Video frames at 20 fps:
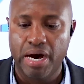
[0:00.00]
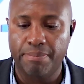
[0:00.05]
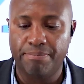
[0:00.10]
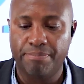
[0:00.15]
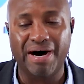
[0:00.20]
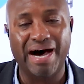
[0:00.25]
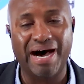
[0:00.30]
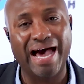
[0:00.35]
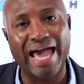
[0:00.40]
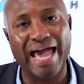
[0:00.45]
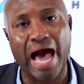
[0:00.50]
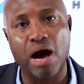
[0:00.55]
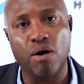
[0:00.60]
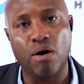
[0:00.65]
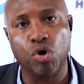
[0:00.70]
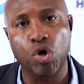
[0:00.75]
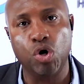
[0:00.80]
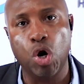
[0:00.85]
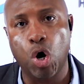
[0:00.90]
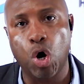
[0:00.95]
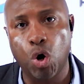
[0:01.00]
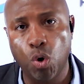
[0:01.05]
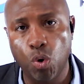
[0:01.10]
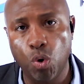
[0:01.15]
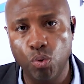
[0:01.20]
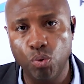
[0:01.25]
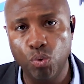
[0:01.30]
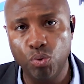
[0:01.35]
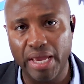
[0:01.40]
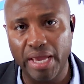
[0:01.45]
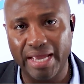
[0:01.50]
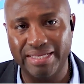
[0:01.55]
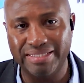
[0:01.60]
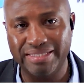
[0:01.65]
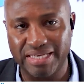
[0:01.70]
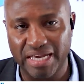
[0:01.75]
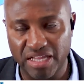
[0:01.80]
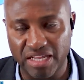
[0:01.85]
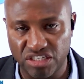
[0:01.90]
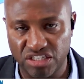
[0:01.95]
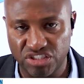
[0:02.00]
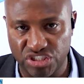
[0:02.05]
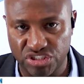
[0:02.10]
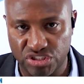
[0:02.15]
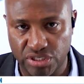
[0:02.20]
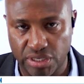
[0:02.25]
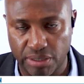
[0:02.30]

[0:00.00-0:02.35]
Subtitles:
by our own intelligence